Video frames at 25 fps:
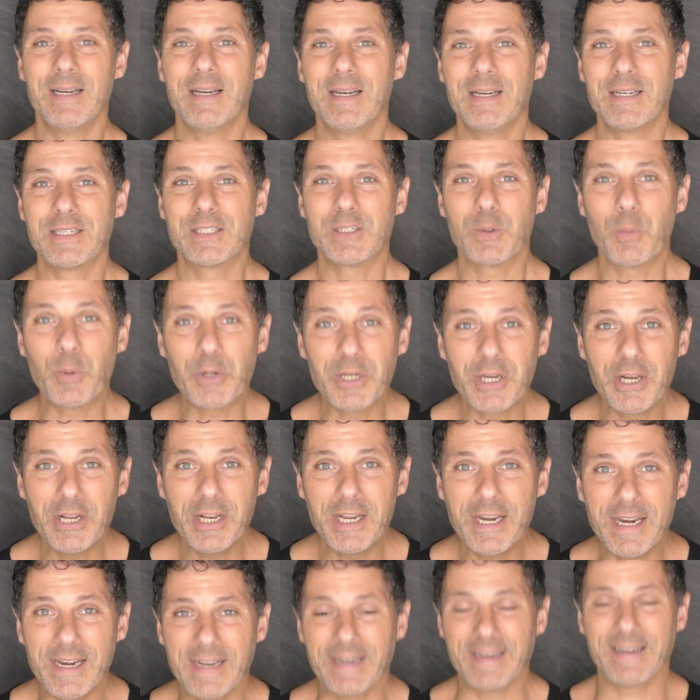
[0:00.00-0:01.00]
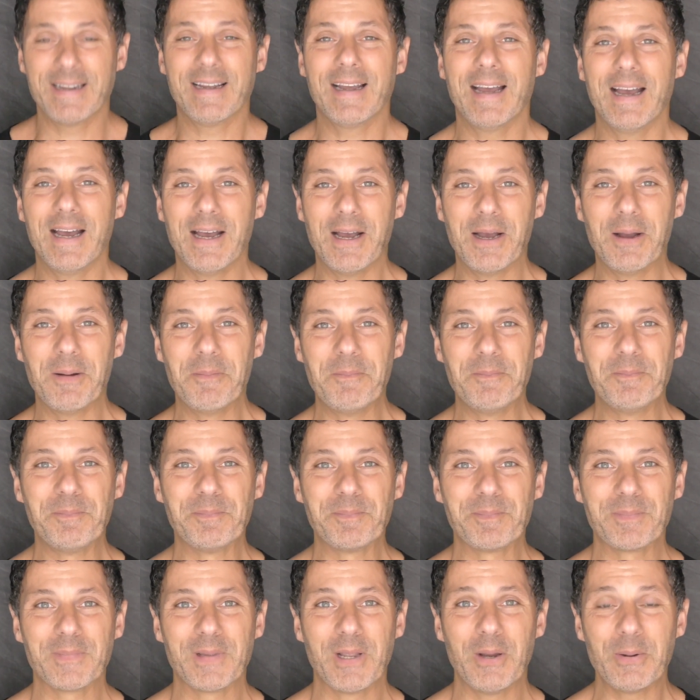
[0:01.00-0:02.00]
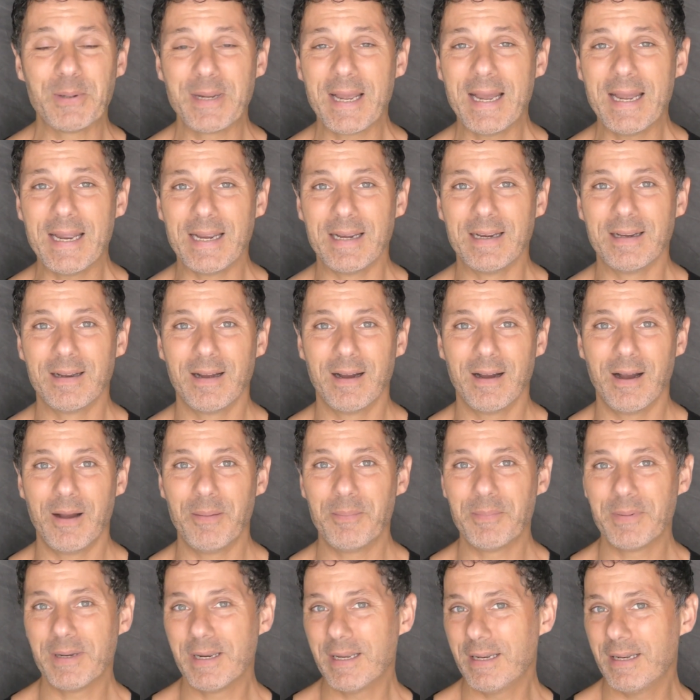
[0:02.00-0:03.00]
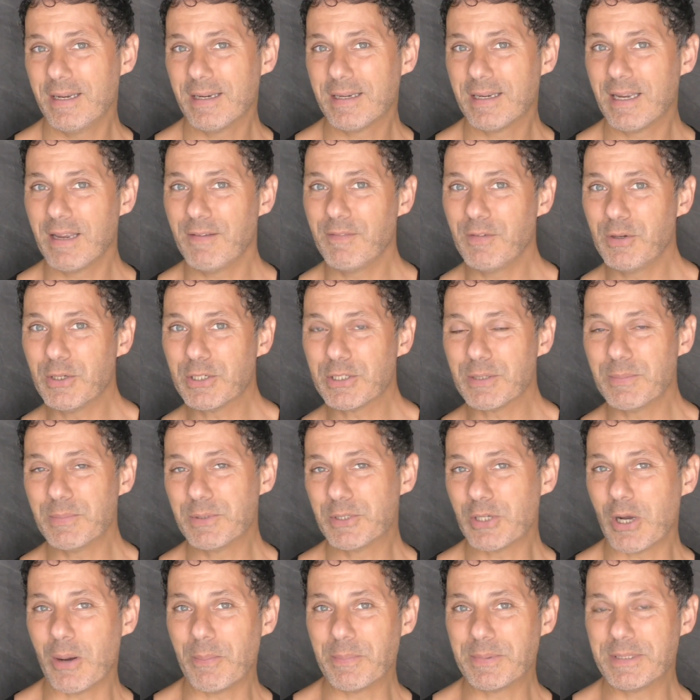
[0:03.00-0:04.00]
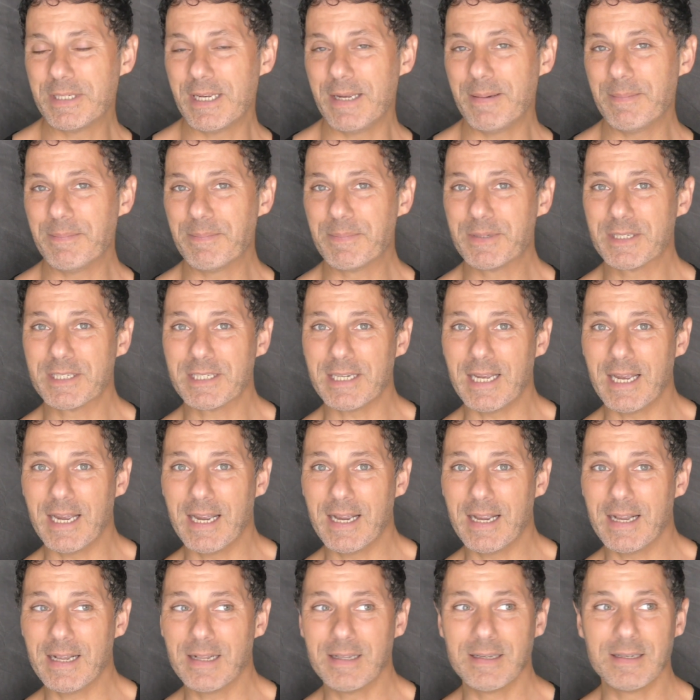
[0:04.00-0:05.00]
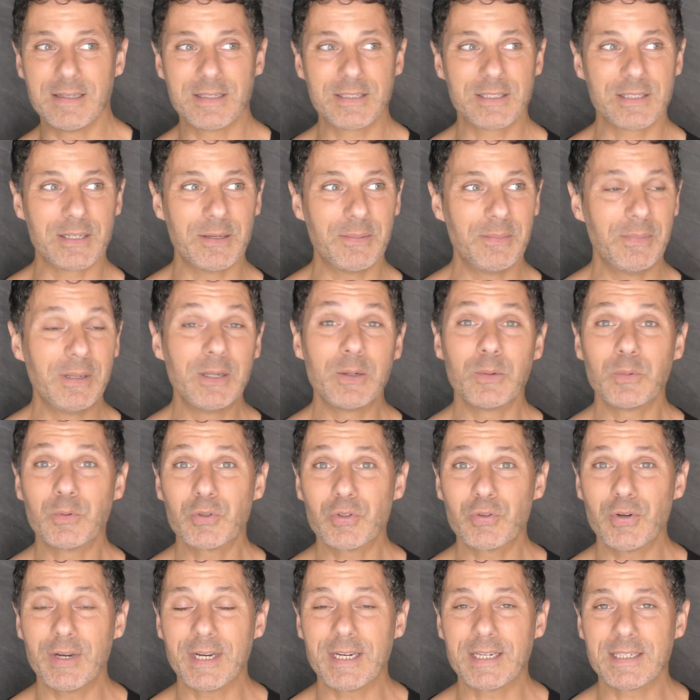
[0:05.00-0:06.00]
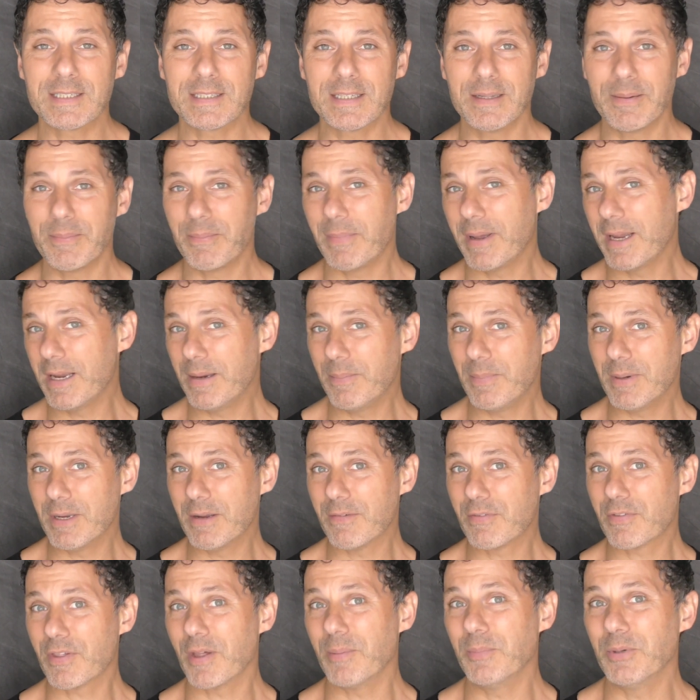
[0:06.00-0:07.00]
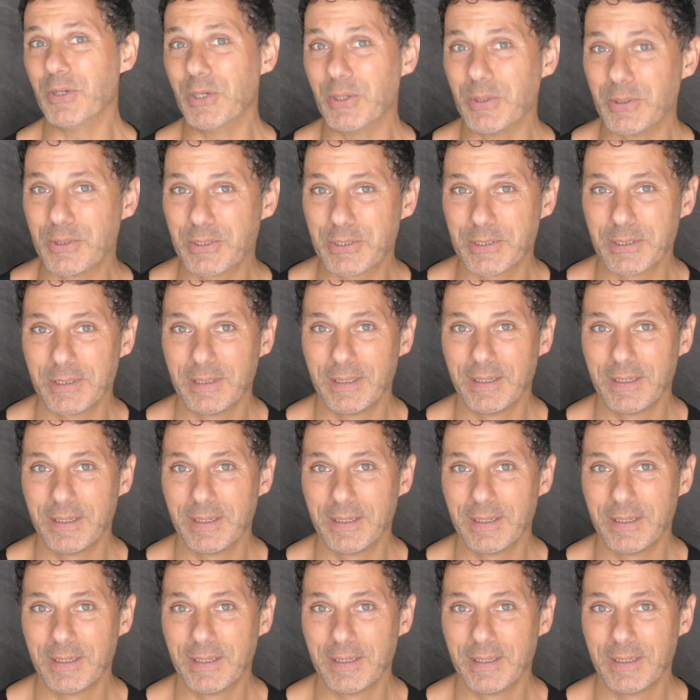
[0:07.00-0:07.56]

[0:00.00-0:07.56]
So what do you need? Okay, I'm going to give you some top tips and some little tricks that may be of some use.